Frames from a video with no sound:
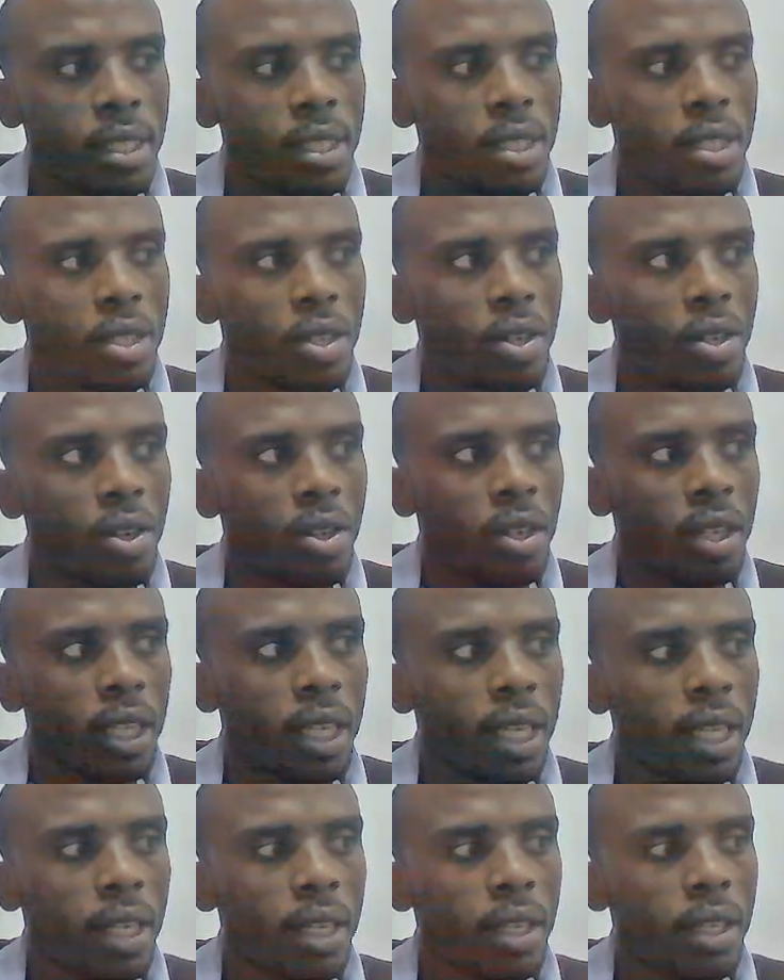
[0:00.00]
Okay,
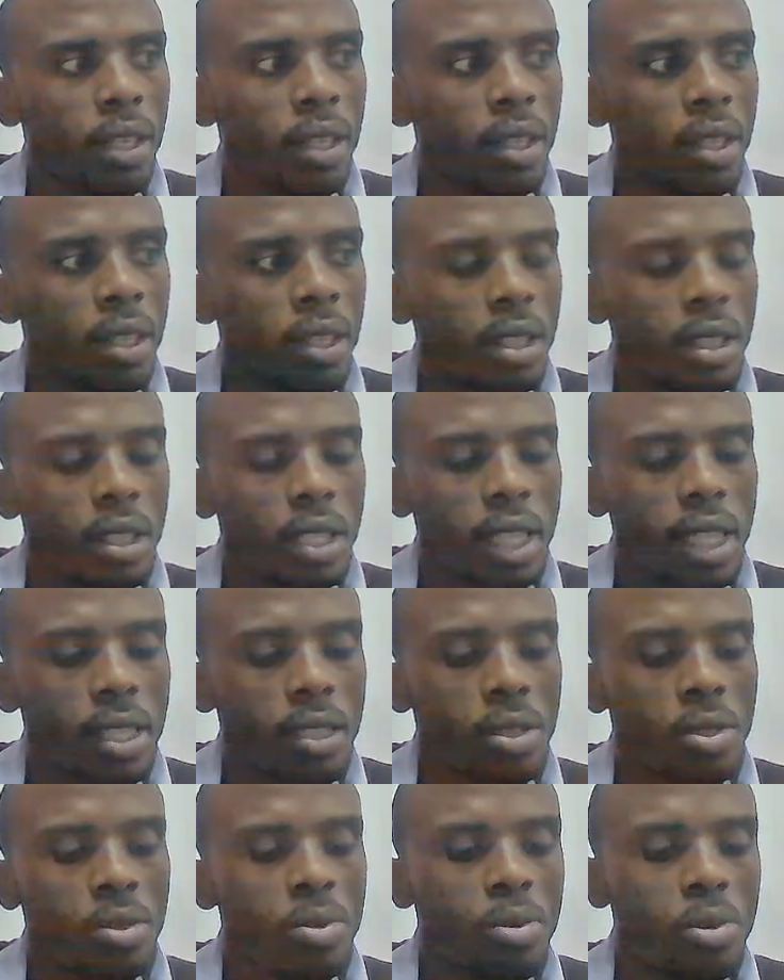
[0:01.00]
just do
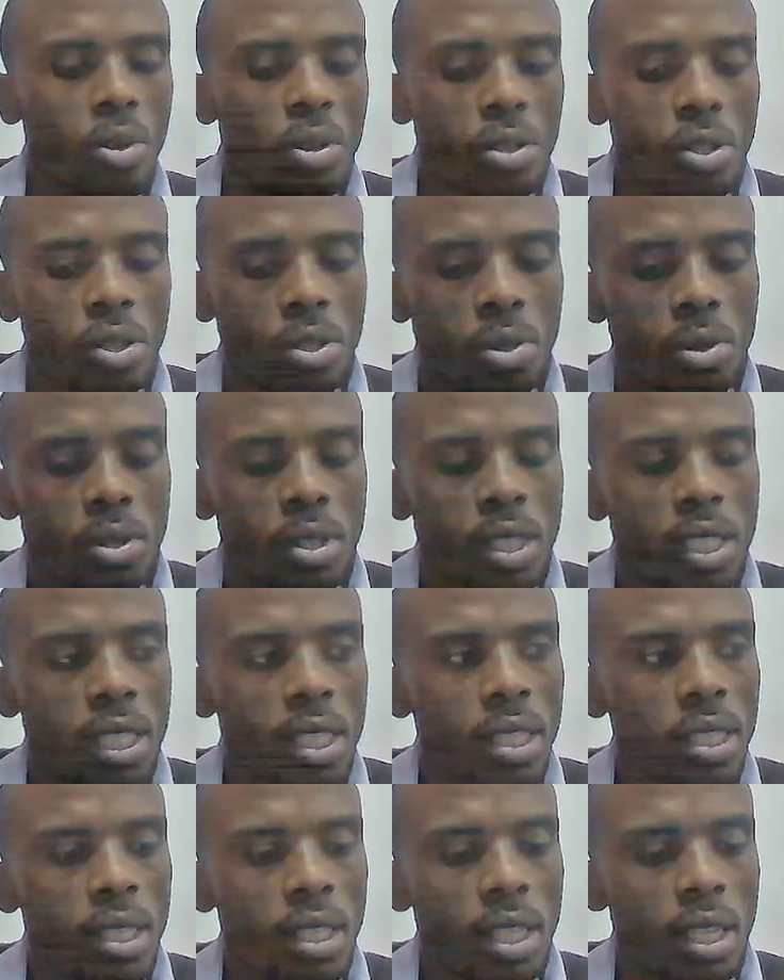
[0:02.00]
Ctrl+C,
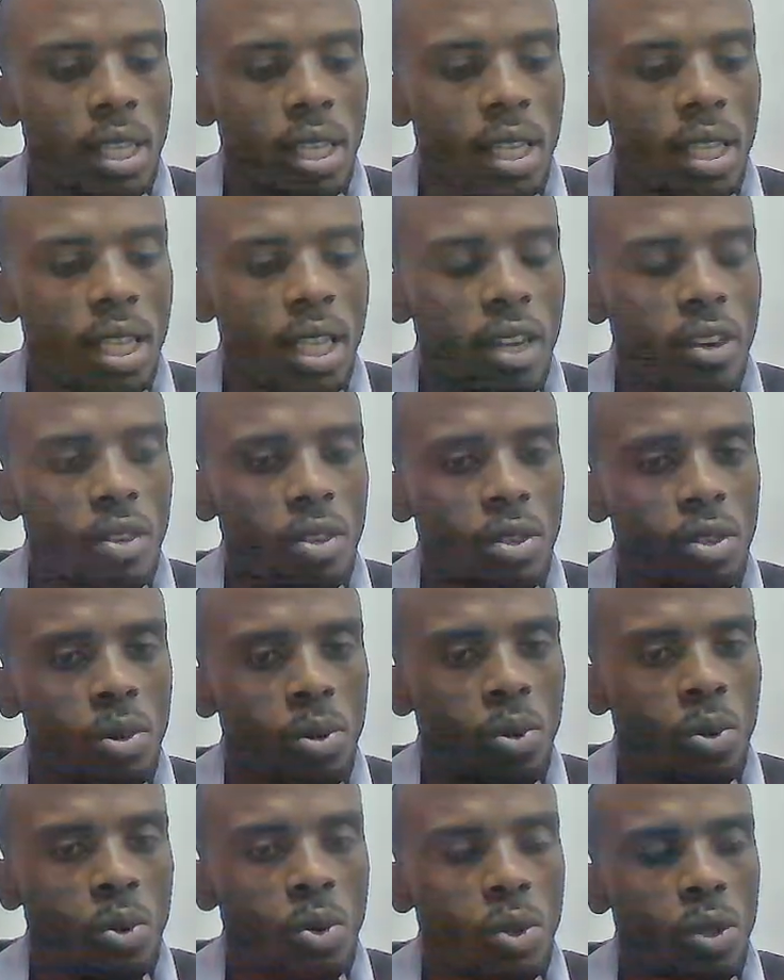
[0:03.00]
then do
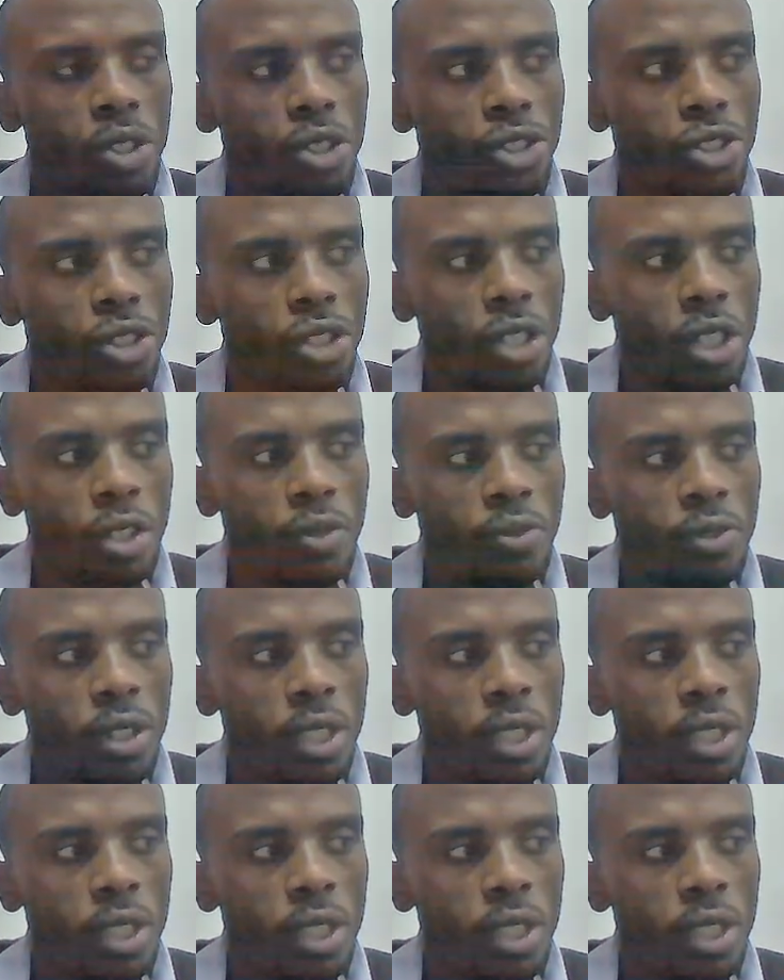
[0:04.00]
Shift